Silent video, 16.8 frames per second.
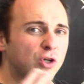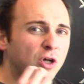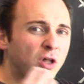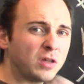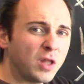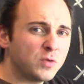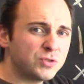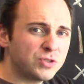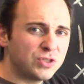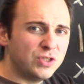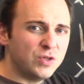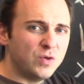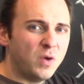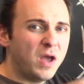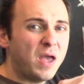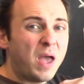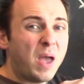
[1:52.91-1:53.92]
close
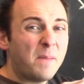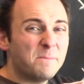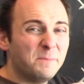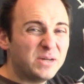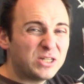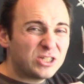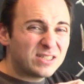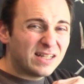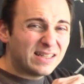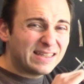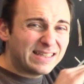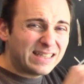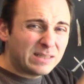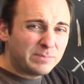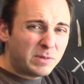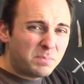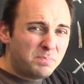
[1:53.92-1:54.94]
to, but just a
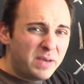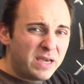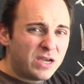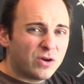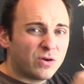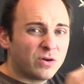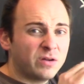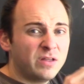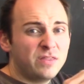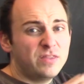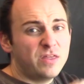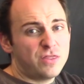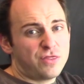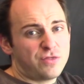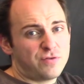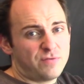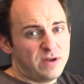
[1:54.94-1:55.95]
little bit bigger than
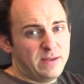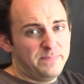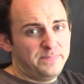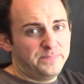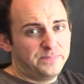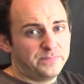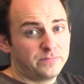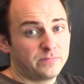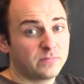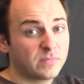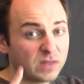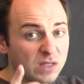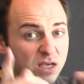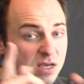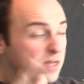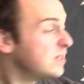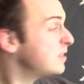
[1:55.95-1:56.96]
3.
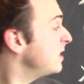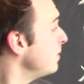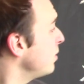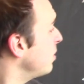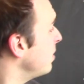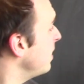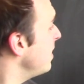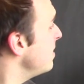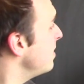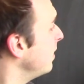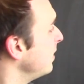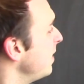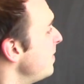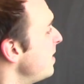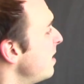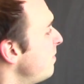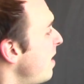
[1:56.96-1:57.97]
Similarly, the
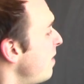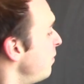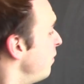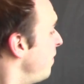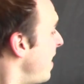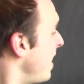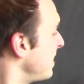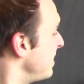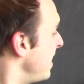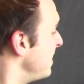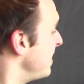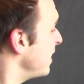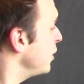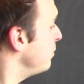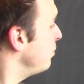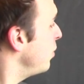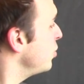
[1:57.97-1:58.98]
limit of f of x as
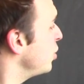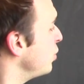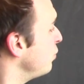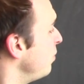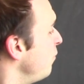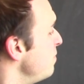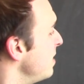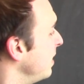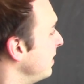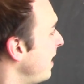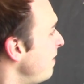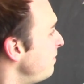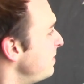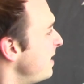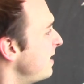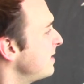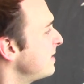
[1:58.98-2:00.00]
x approaches 3 from the
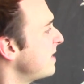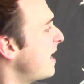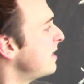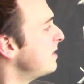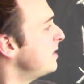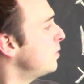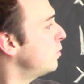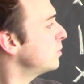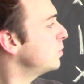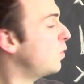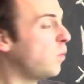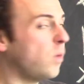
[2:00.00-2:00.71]
left-hand side is equal to